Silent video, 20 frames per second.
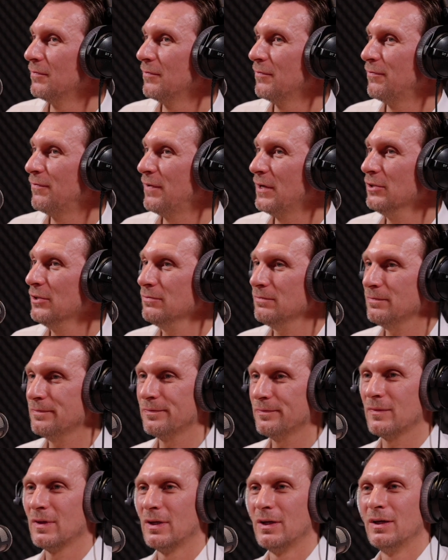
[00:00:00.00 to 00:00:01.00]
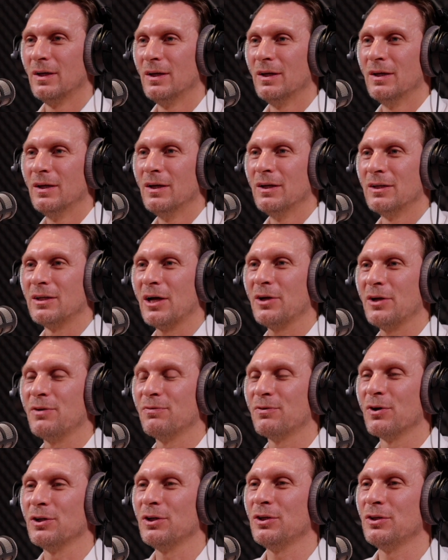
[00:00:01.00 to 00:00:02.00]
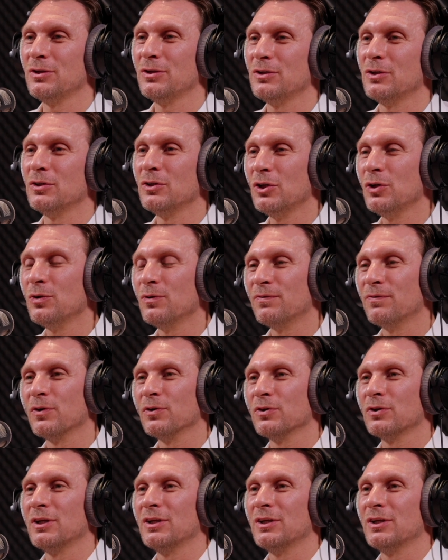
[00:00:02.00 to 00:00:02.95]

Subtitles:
Phil, now you've got your new funding